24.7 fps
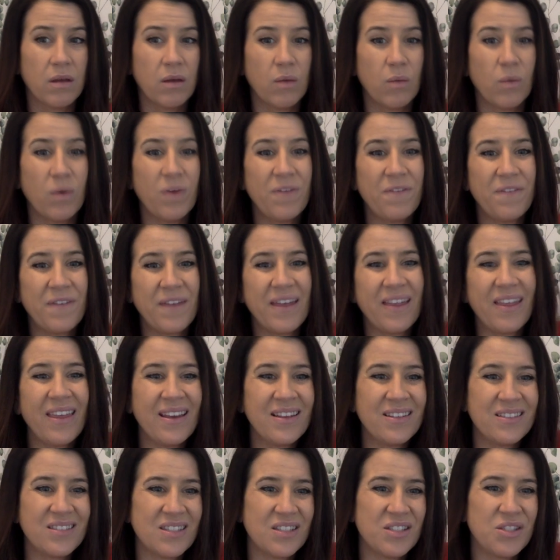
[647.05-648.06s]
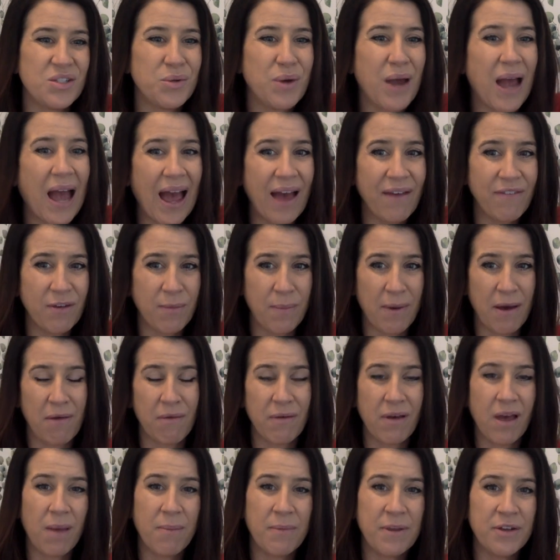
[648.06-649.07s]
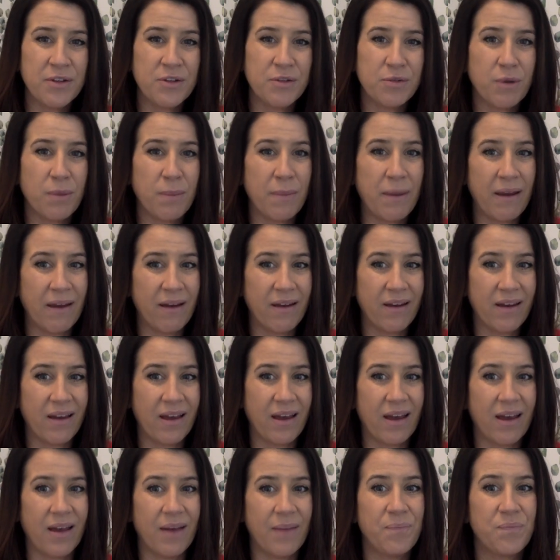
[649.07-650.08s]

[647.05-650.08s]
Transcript: What feelings did you have about coming to America?